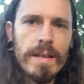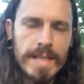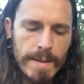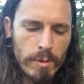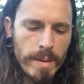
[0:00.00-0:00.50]

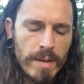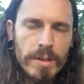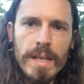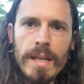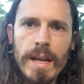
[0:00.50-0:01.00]
camera
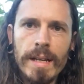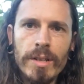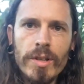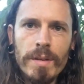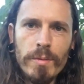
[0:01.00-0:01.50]
battery, I'm gonna
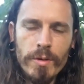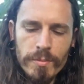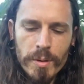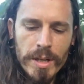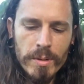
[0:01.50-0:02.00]
try to move pretty